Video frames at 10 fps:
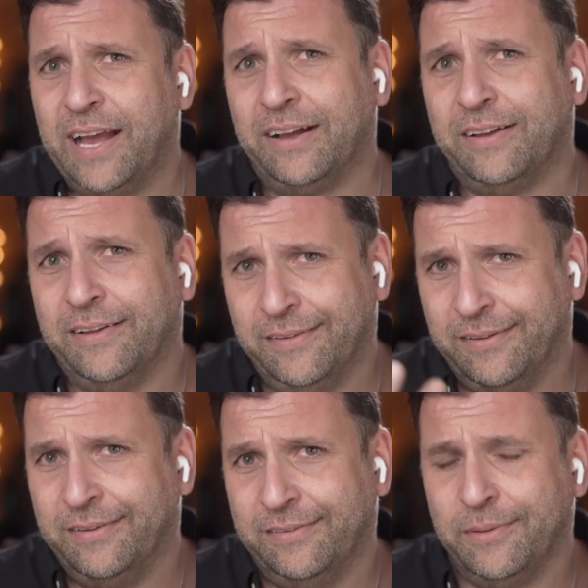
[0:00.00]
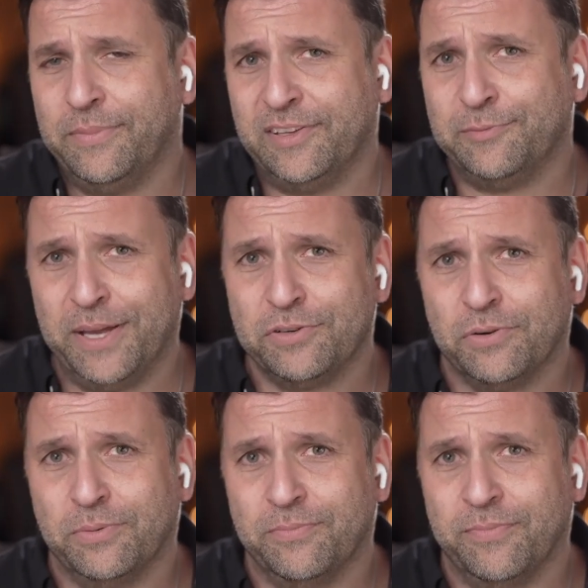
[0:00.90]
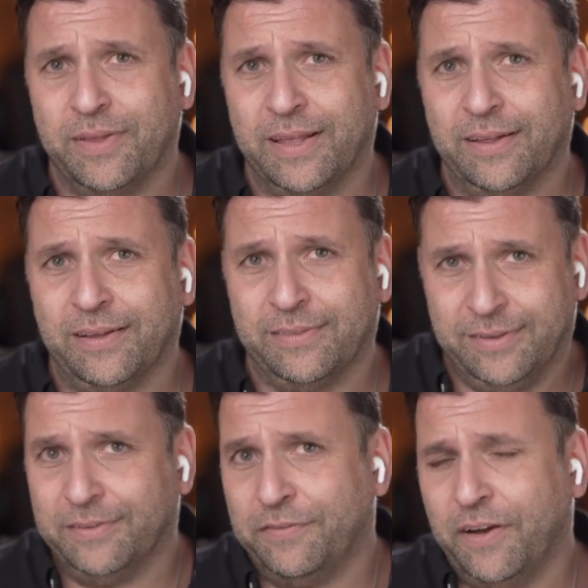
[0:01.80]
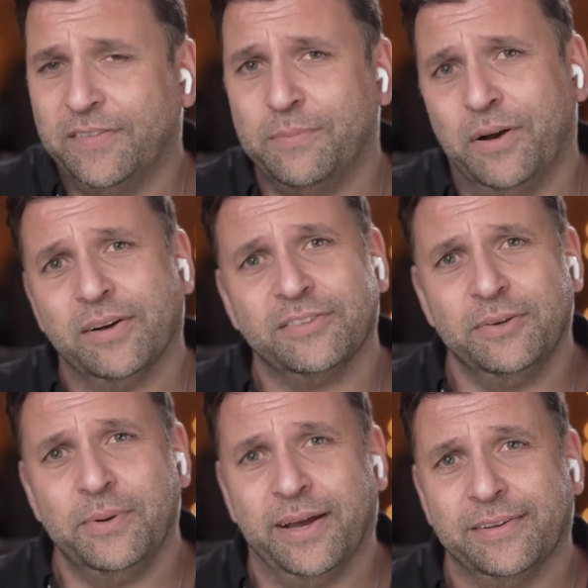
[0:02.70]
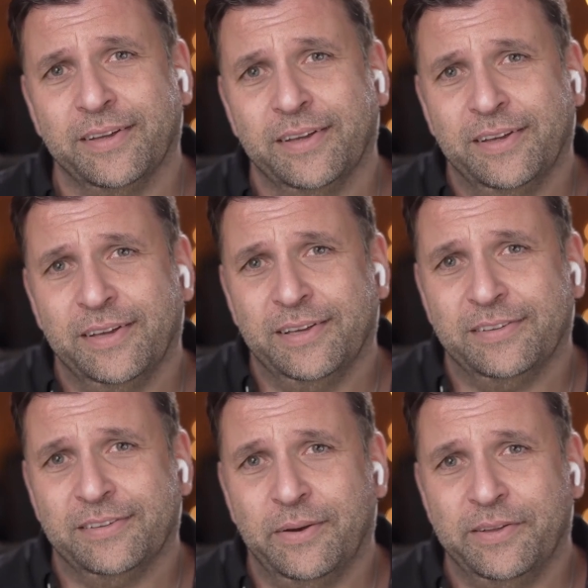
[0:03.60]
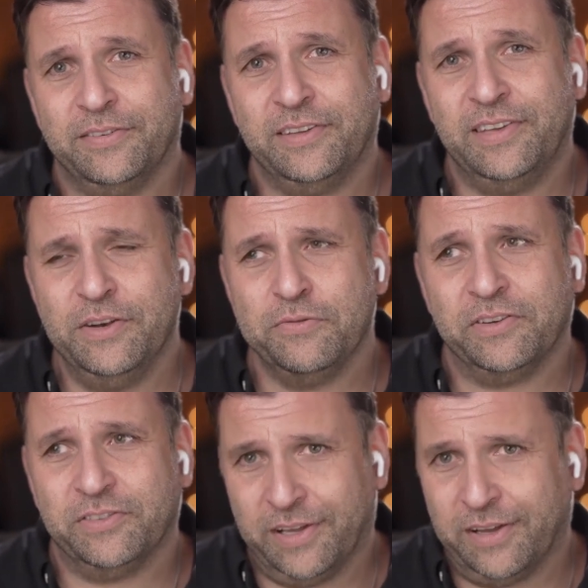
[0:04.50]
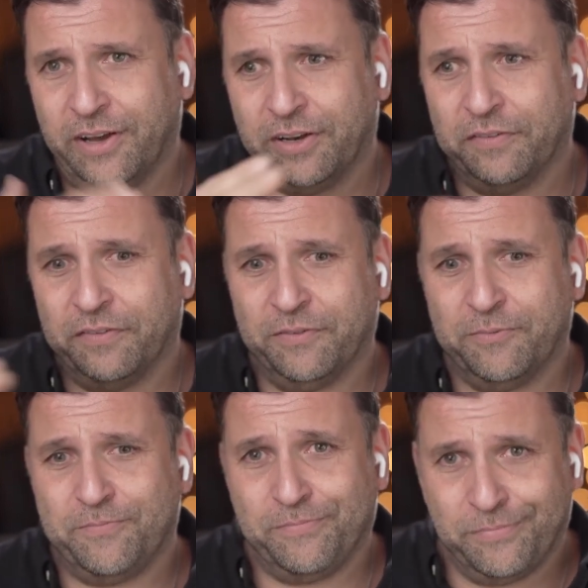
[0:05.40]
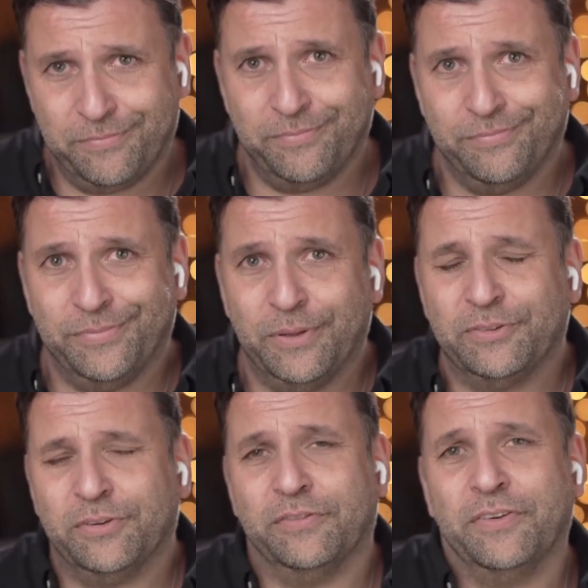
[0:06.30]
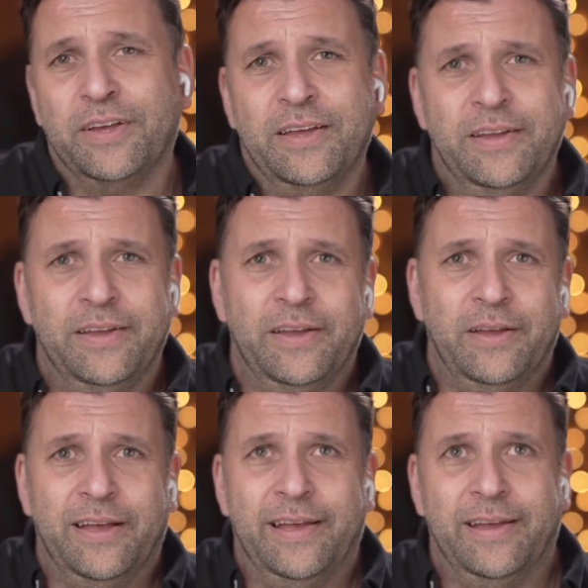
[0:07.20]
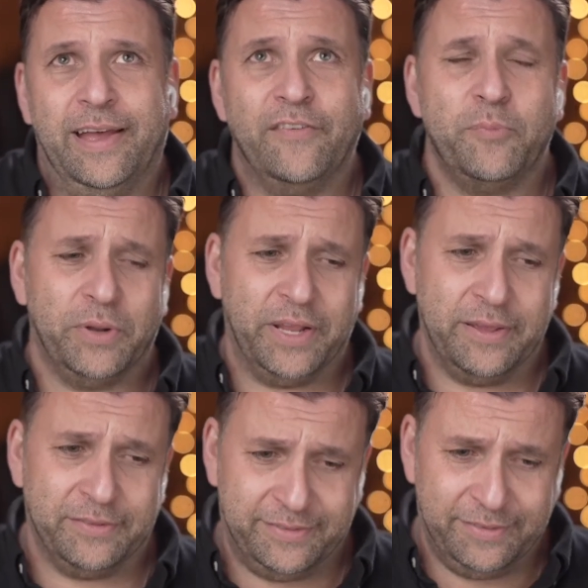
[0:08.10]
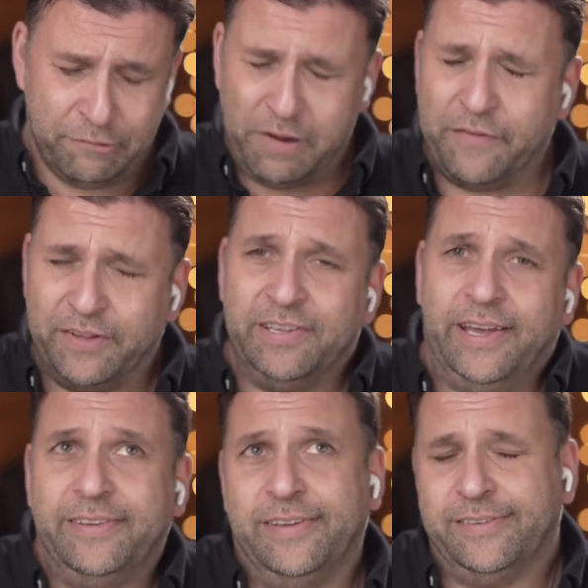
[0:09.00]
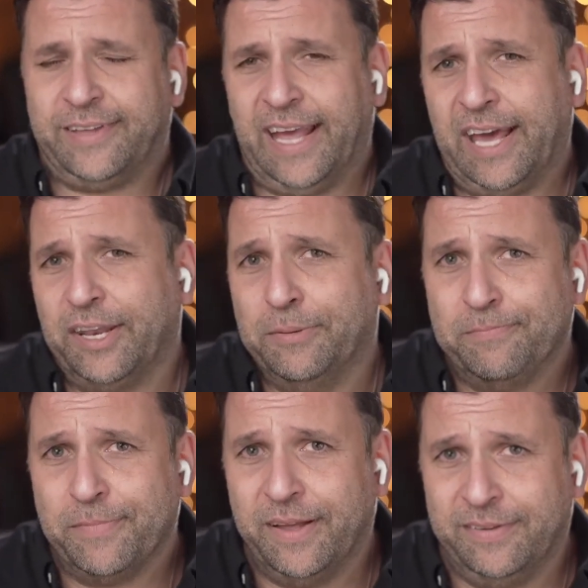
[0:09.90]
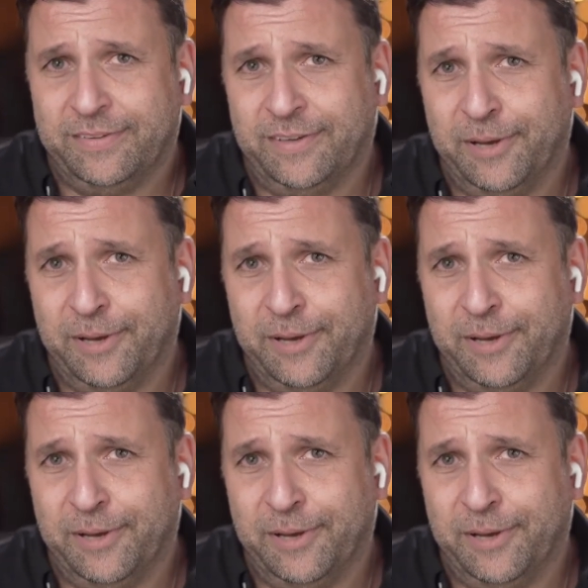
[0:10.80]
lack something special that the 5D Mark II had. So it's interesting, kind of, that sort of everybody gravitated to Canon at the